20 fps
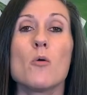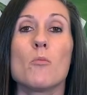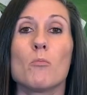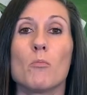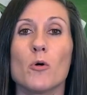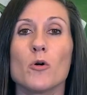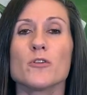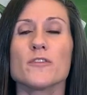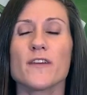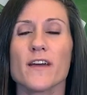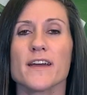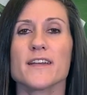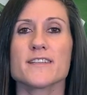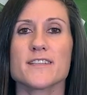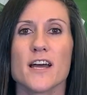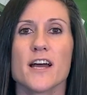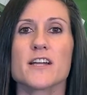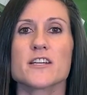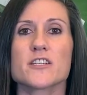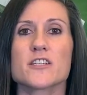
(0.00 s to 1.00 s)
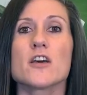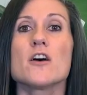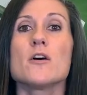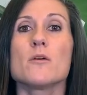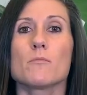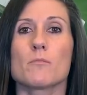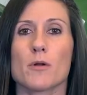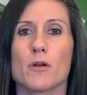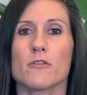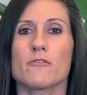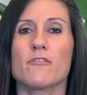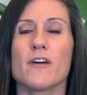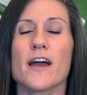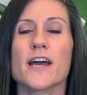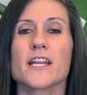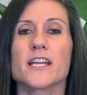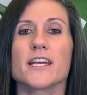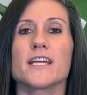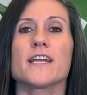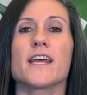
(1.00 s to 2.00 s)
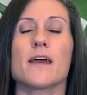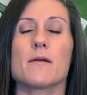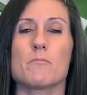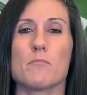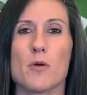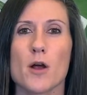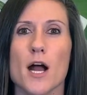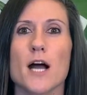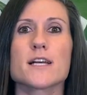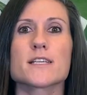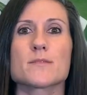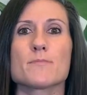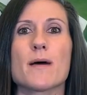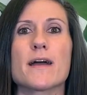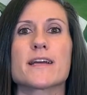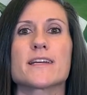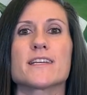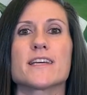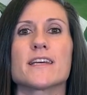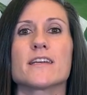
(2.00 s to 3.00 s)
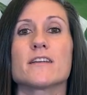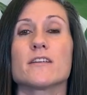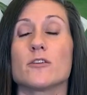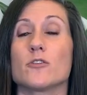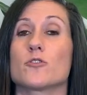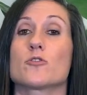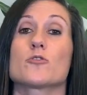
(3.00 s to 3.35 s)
Multi-touch profiling and prospecting. You